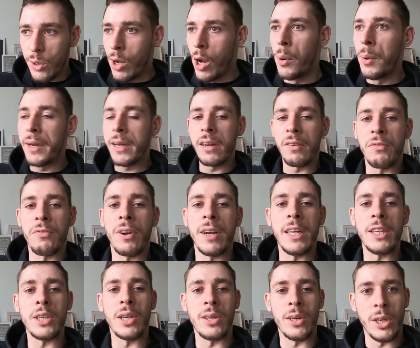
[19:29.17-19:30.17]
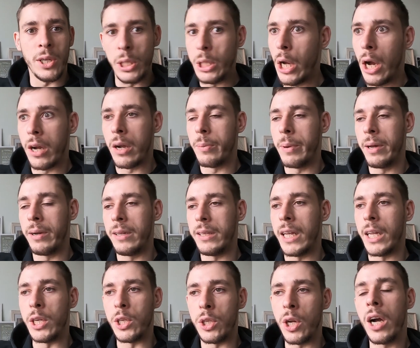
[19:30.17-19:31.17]
you go and confront each other and you talk about
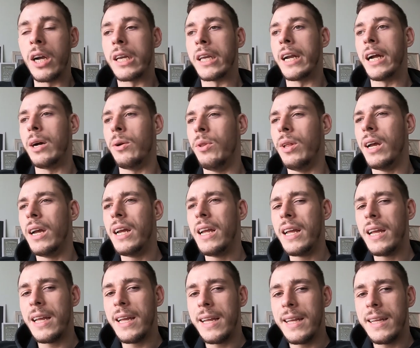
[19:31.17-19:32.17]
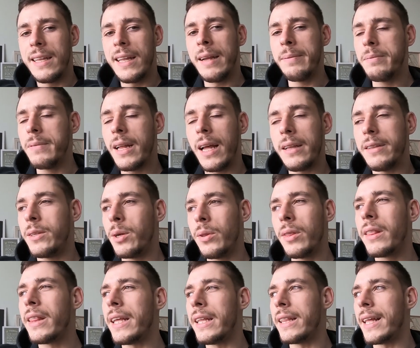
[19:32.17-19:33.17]
it and you talk it out. And I
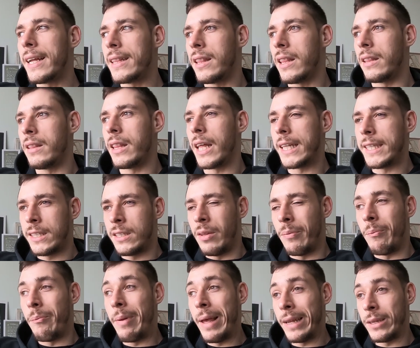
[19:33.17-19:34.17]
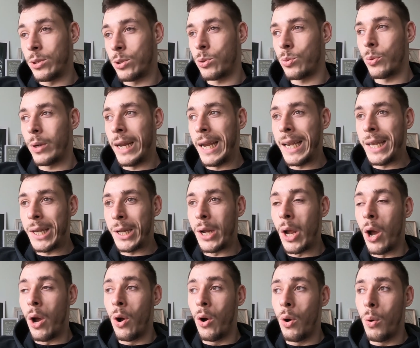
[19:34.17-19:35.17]
don't think that that's the best way to
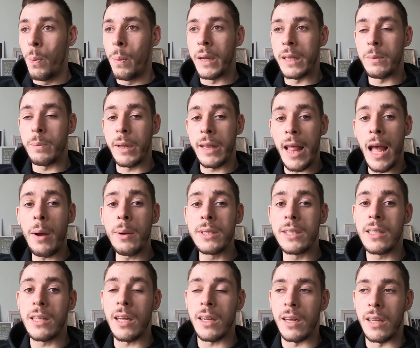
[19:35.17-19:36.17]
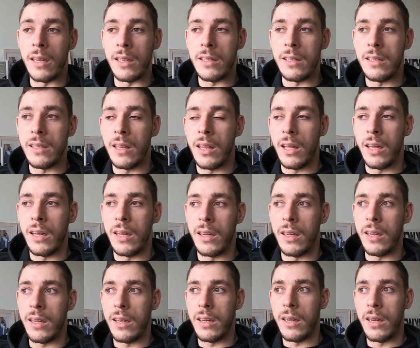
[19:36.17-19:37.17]
go, but but that was the the
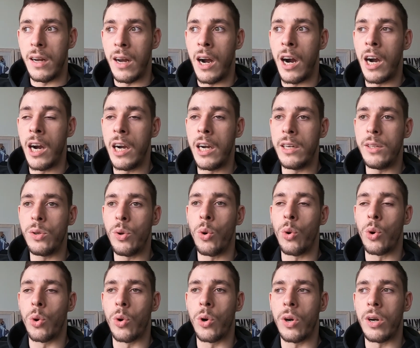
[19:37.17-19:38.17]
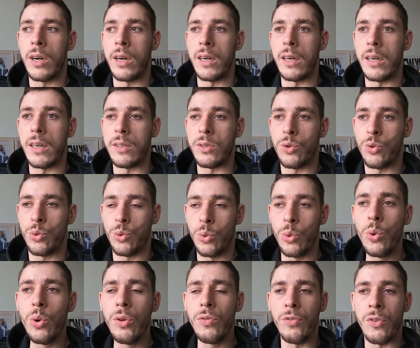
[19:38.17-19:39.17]
hardcore
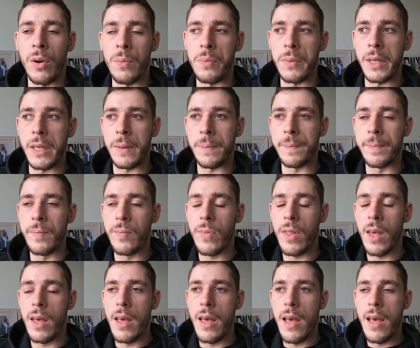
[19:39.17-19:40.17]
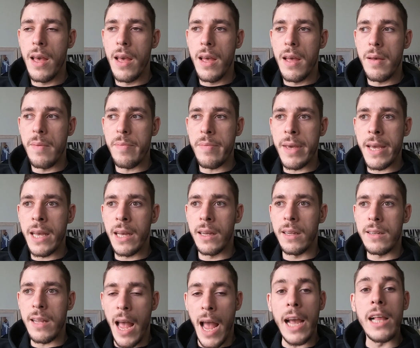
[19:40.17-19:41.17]
school for me
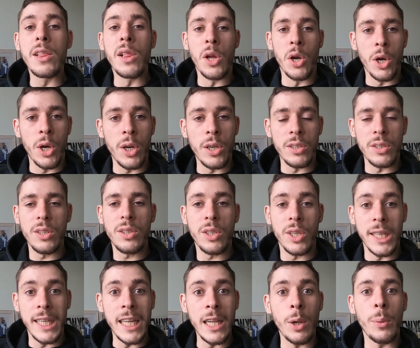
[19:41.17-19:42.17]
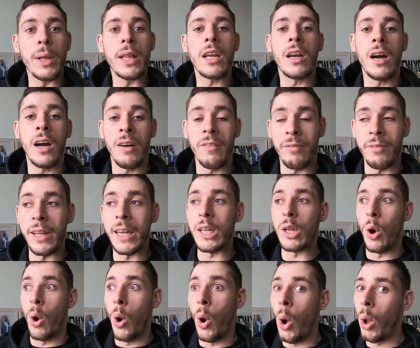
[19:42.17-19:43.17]
because I learned to deal with
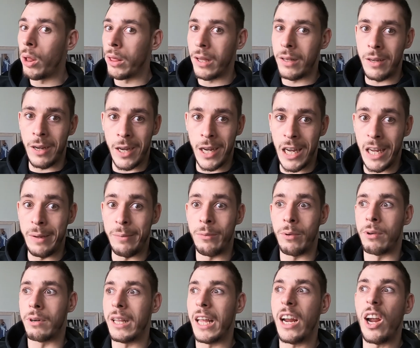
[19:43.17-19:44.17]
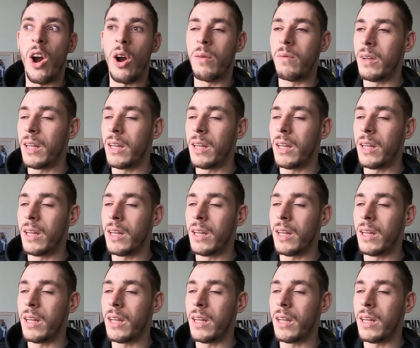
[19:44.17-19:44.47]
conflict all the time. We were like